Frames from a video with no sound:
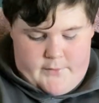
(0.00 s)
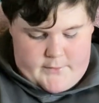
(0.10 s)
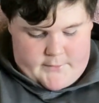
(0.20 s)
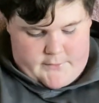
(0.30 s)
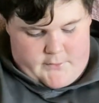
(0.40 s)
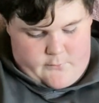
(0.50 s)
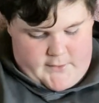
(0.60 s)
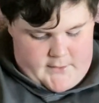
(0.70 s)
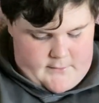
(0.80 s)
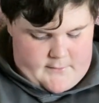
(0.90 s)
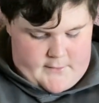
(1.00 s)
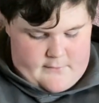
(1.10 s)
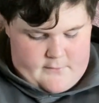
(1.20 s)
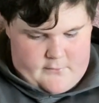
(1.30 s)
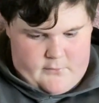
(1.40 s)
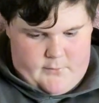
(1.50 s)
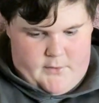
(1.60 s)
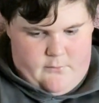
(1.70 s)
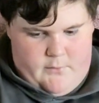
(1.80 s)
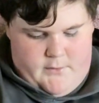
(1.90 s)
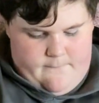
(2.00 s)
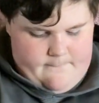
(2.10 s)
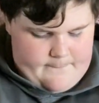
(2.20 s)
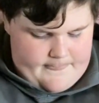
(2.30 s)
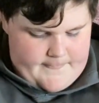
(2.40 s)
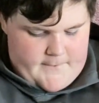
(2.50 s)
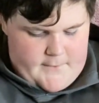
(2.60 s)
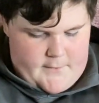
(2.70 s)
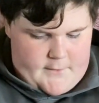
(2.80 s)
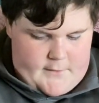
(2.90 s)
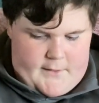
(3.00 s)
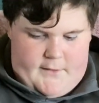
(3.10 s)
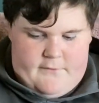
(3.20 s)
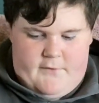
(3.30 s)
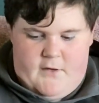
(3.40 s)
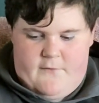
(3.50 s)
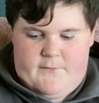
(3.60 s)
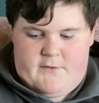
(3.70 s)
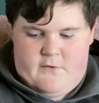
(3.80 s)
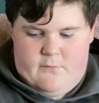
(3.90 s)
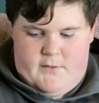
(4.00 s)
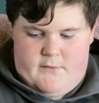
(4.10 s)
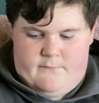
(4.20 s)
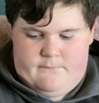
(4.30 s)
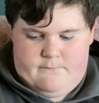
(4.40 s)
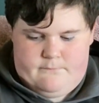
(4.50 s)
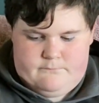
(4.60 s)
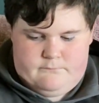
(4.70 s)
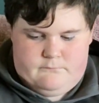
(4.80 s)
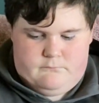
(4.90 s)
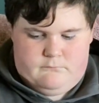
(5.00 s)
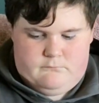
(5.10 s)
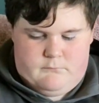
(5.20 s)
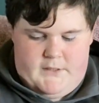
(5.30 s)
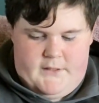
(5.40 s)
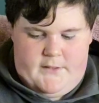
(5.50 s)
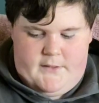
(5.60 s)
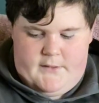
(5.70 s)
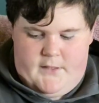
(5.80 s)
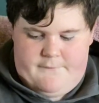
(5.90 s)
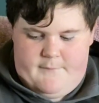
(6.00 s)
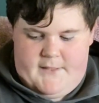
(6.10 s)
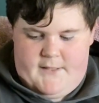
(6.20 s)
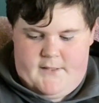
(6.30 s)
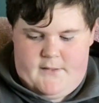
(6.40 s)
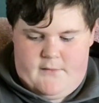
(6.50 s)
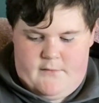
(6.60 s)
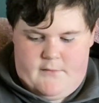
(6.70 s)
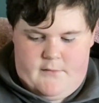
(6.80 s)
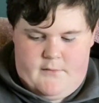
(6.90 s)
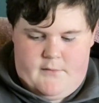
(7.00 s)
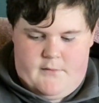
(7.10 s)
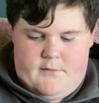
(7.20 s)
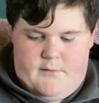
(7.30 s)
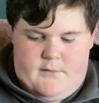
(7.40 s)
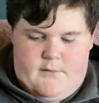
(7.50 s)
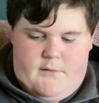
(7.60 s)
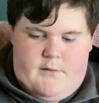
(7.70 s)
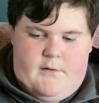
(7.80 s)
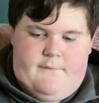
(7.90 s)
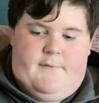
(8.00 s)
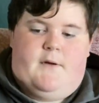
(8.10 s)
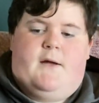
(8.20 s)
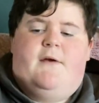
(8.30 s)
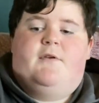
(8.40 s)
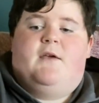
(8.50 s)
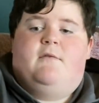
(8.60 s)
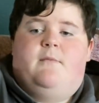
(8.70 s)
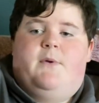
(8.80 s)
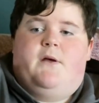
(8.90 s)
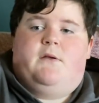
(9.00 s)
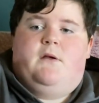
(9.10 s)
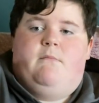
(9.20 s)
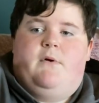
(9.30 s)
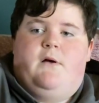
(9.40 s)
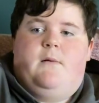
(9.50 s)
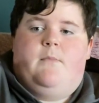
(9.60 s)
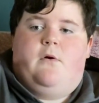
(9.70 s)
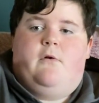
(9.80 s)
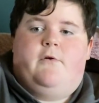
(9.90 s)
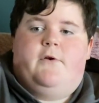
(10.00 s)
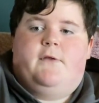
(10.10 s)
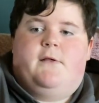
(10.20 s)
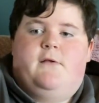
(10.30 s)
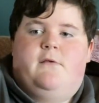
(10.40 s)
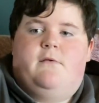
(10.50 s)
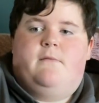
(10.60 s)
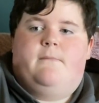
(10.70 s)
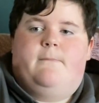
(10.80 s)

yeah, that's gonna wait. That's also a good one. Okay, let's start off with this one that I got from my dad. Forgot I haven't given it back yet, but I'm borrowing this.